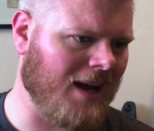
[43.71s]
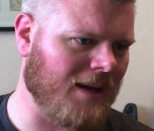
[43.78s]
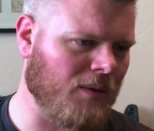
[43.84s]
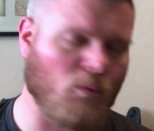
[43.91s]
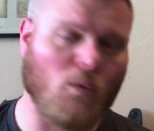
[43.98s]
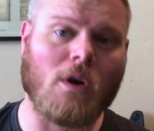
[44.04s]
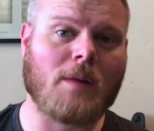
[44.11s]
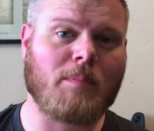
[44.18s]

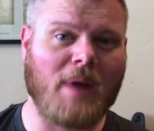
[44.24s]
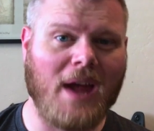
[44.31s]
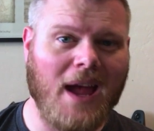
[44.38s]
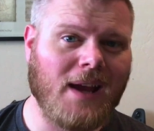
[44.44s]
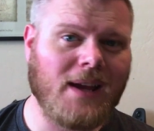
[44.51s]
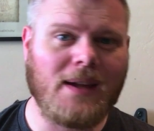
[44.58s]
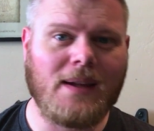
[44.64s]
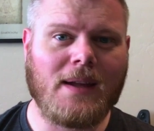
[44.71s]
work
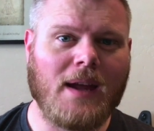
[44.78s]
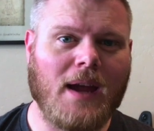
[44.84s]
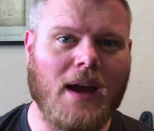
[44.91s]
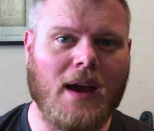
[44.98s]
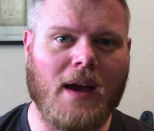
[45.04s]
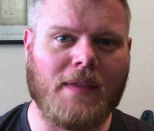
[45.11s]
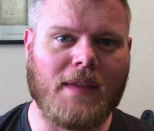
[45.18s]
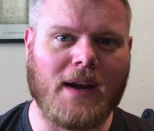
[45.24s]
bag
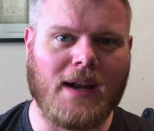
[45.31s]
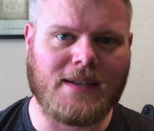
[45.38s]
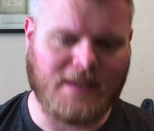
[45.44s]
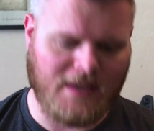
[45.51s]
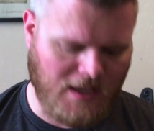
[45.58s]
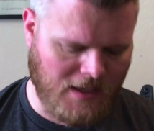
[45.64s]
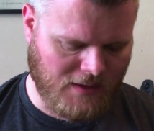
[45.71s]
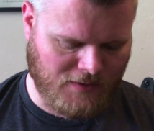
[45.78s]
that I
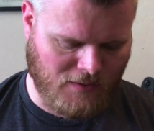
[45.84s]
take.